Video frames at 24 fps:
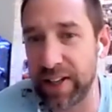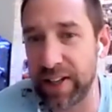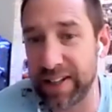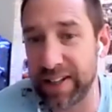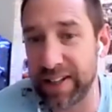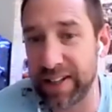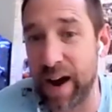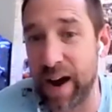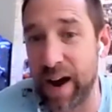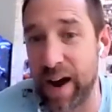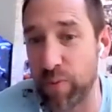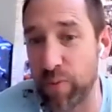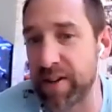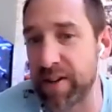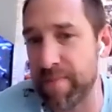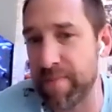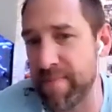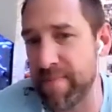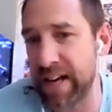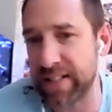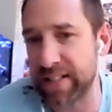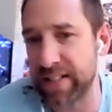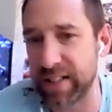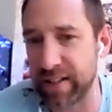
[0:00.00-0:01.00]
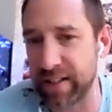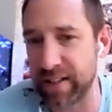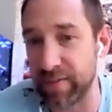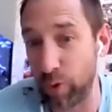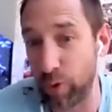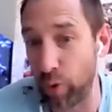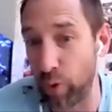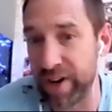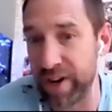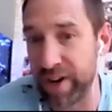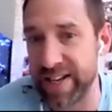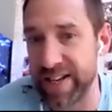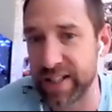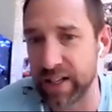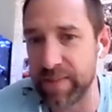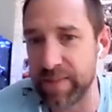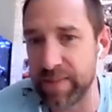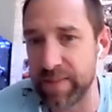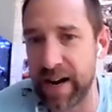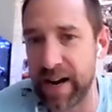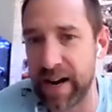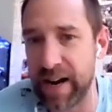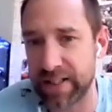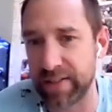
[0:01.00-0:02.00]
that was a massive, or is a
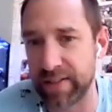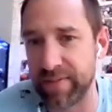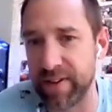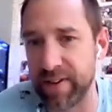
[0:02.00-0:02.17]
massive